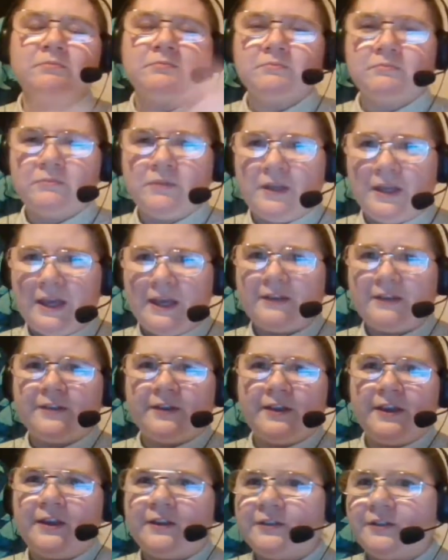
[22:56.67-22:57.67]
He has the
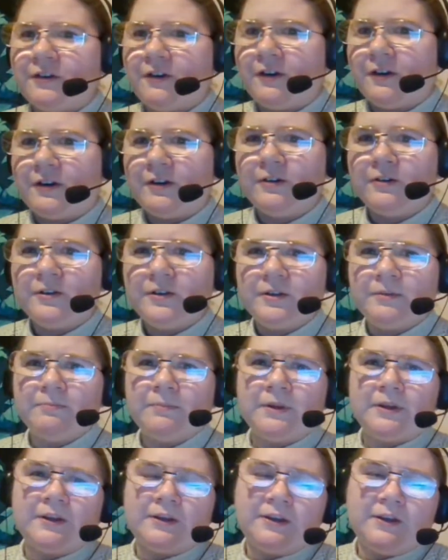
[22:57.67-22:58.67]
Kickstarter,
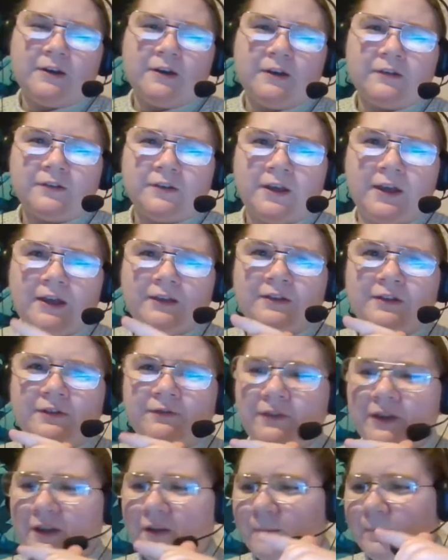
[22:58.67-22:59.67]
but he also has it
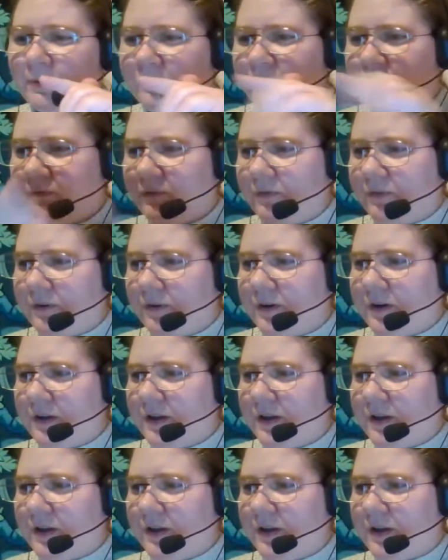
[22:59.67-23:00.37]
available for